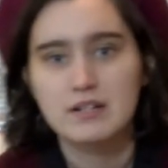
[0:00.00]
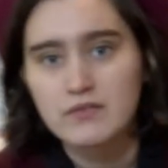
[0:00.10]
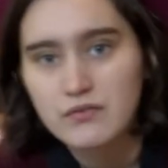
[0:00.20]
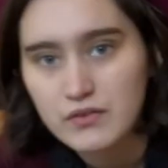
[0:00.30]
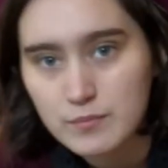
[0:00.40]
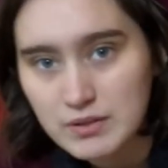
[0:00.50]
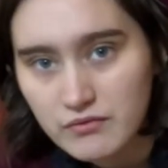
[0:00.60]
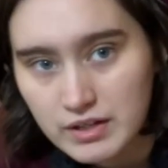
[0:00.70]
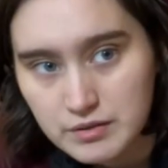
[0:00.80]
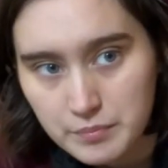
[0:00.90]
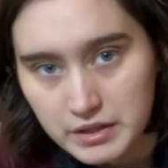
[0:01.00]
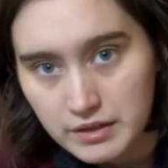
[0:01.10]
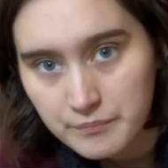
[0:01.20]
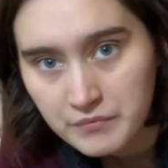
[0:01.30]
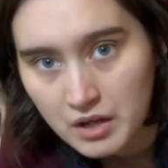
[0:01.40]
of the Furby
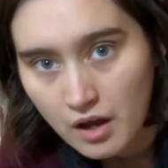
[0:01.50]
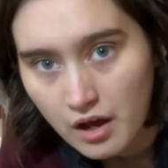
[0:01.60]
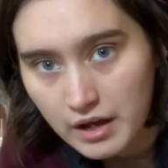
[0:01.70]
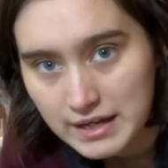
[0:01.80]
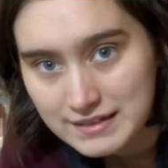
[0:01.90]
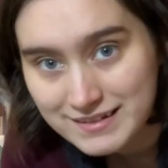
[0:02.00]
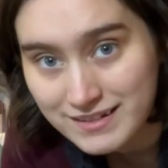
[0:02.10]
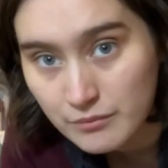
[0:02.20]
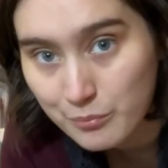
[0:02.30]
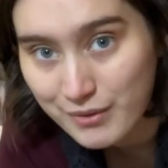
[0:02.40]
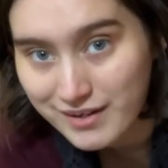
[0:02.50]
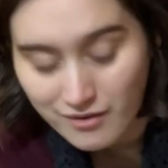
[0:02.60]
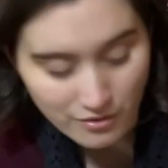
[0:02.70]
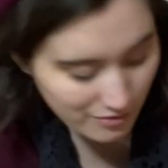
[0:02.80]
faceplate. It didn't print all